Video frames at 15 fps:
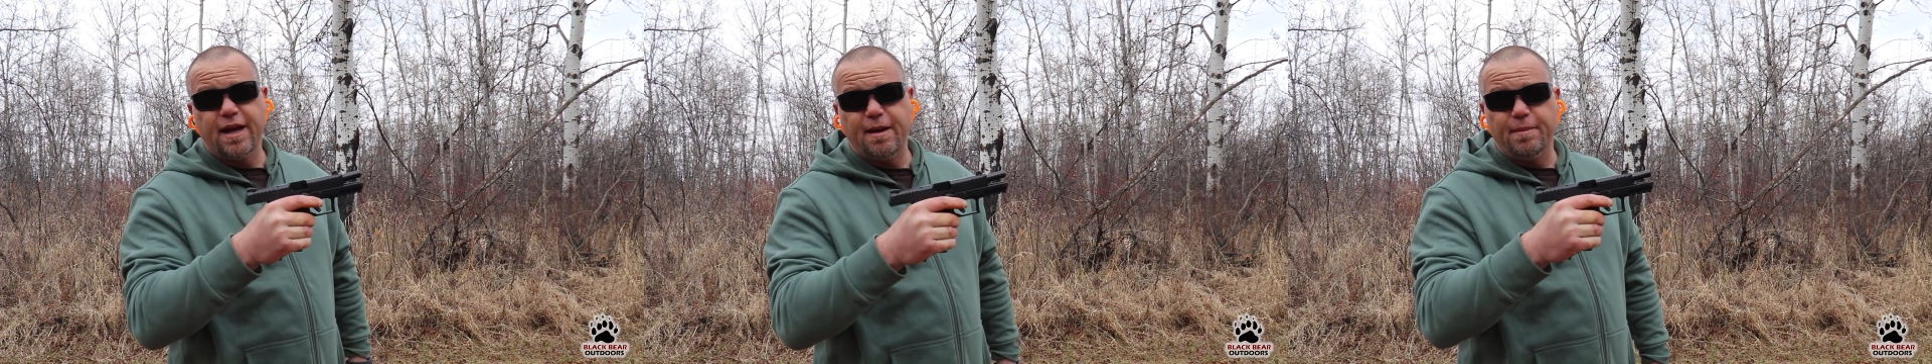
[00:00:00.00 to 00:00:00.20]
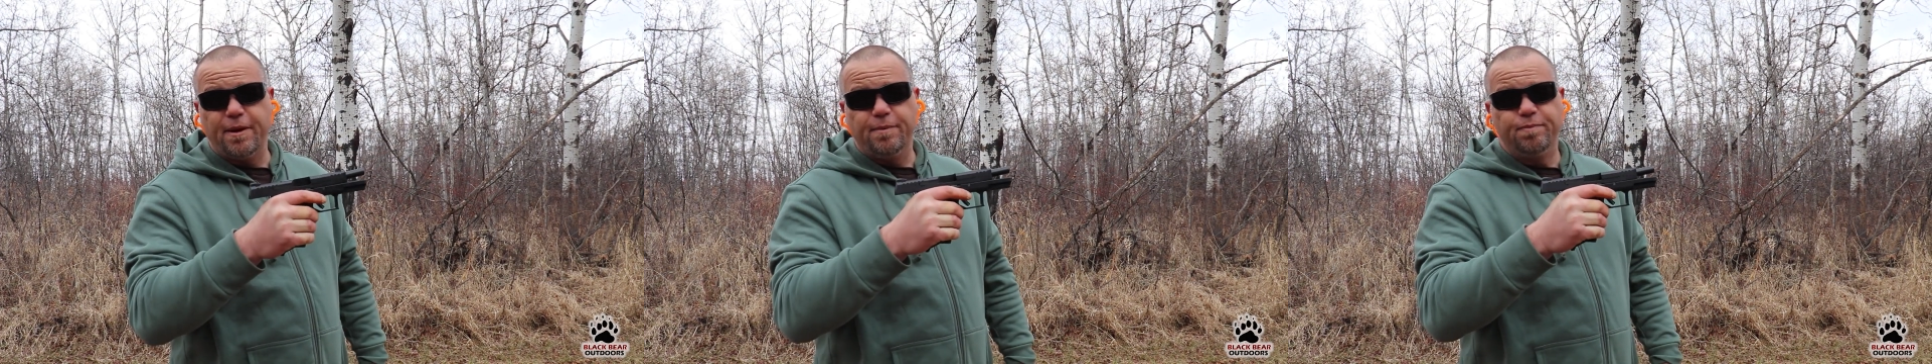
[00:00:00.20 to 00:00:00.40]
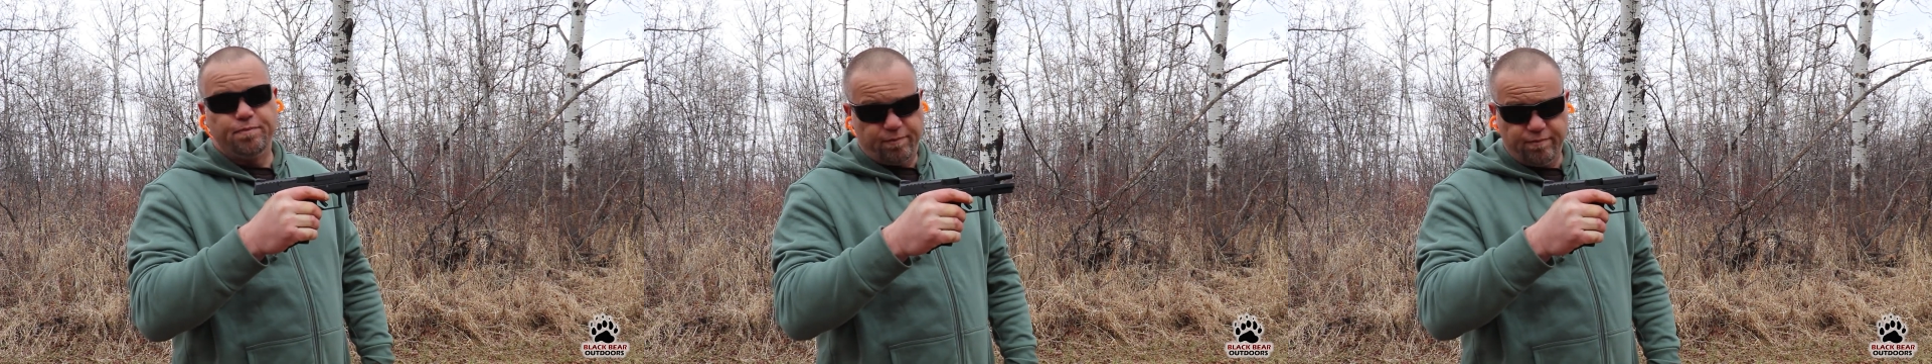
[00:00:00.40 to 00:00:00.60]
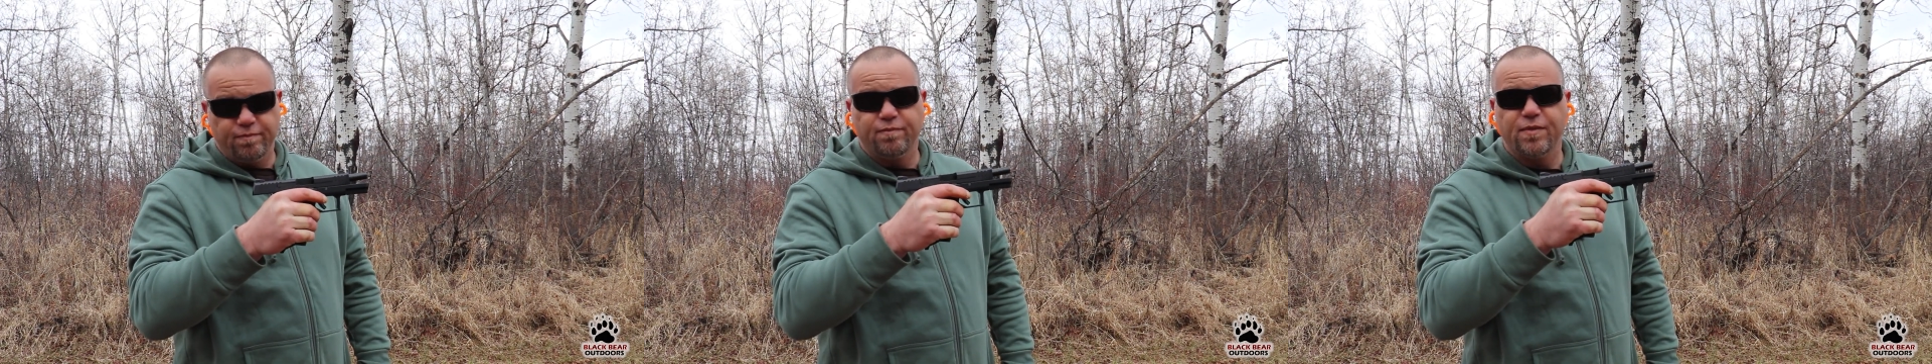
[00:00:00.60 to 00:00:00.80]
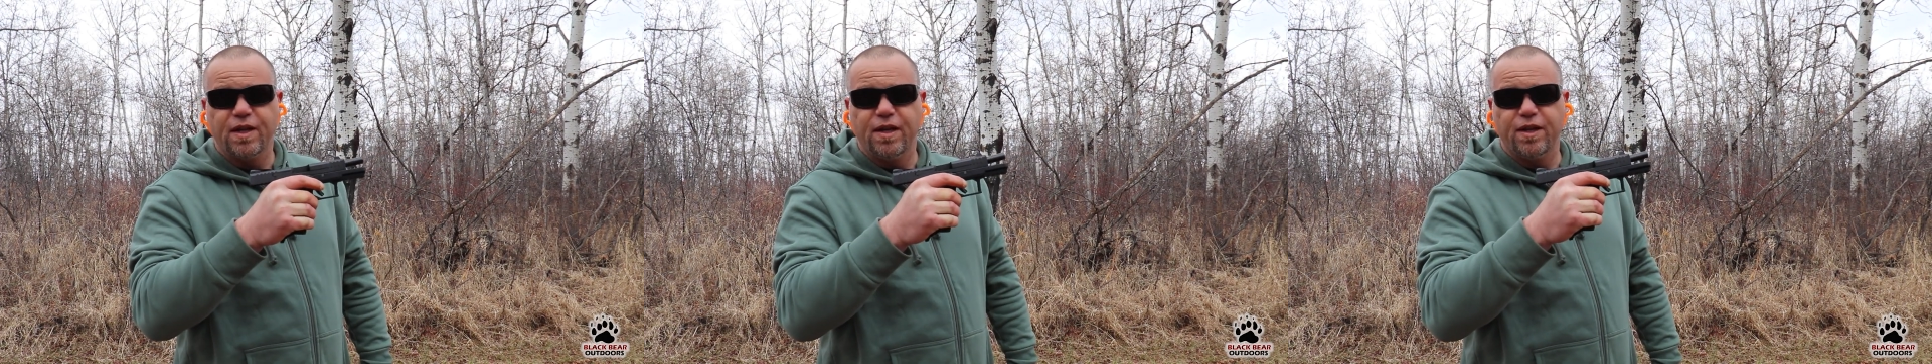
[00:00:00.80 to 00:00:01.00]
ammo.
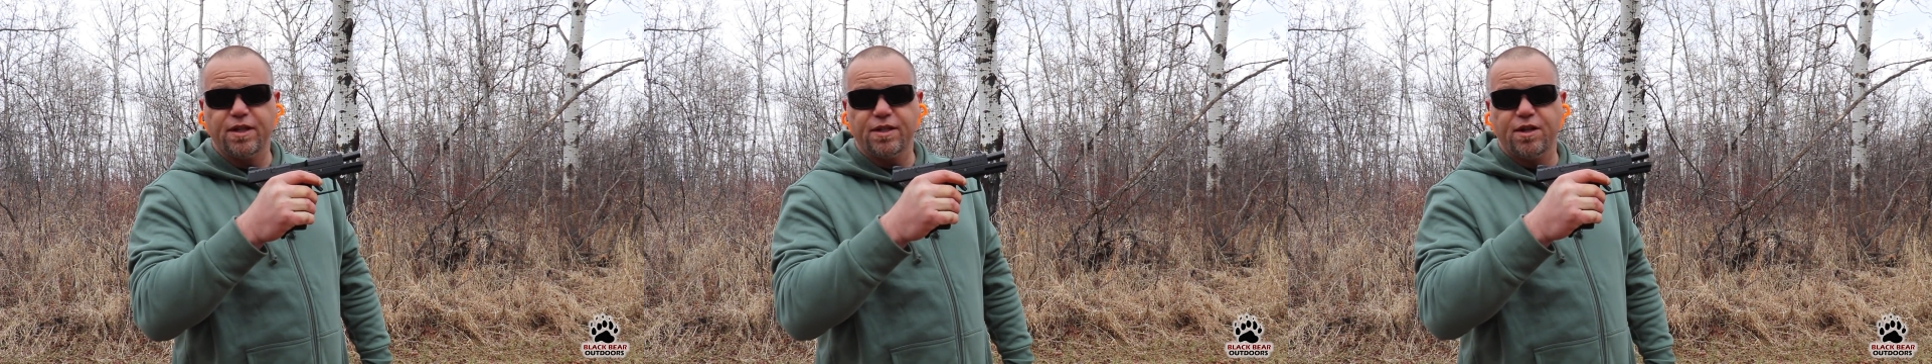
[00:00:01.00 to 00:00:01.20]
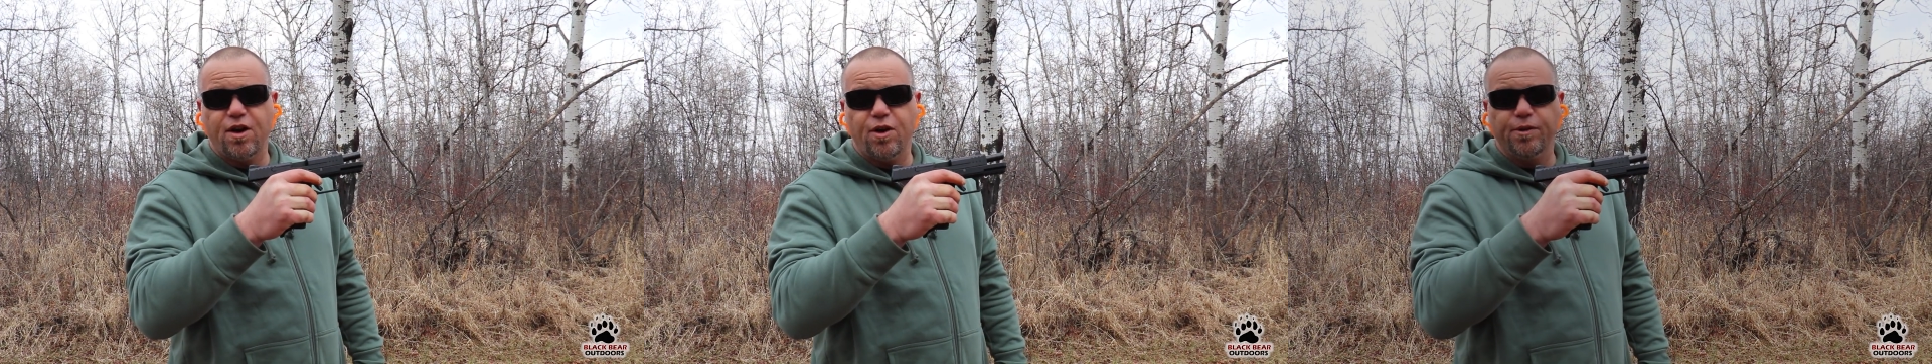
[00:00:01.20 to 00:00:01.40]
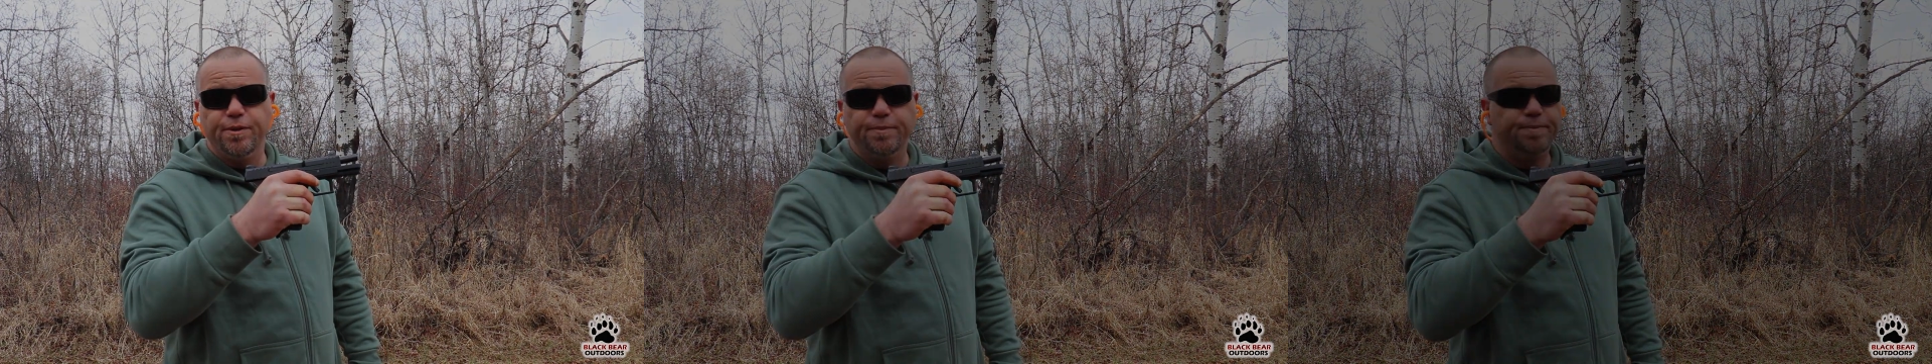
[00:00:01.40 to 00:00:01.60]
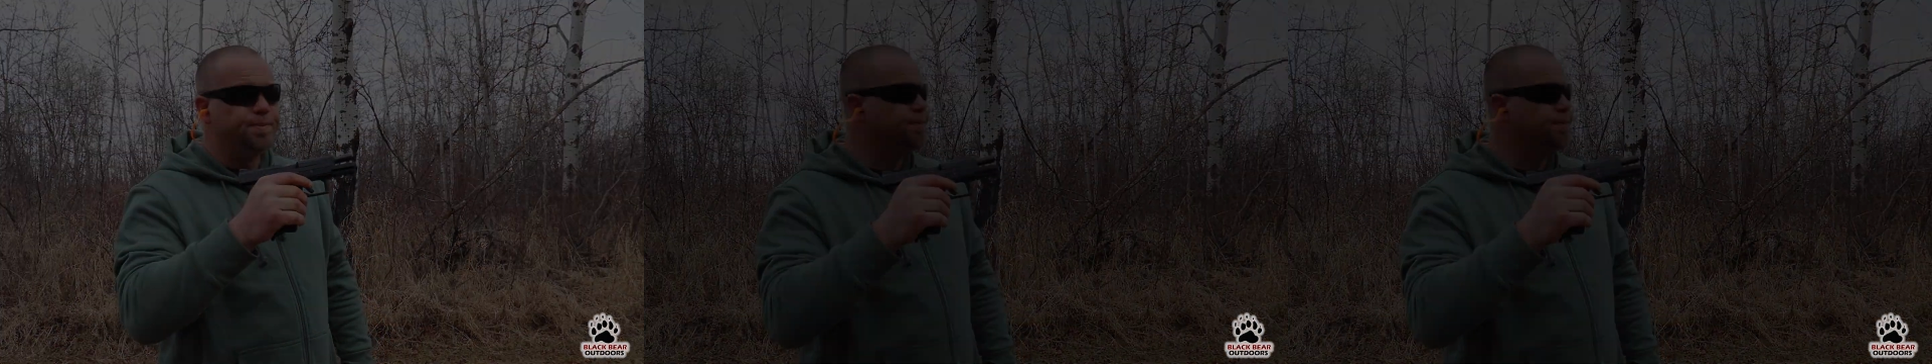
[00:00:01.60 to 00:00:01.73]
Good as gold.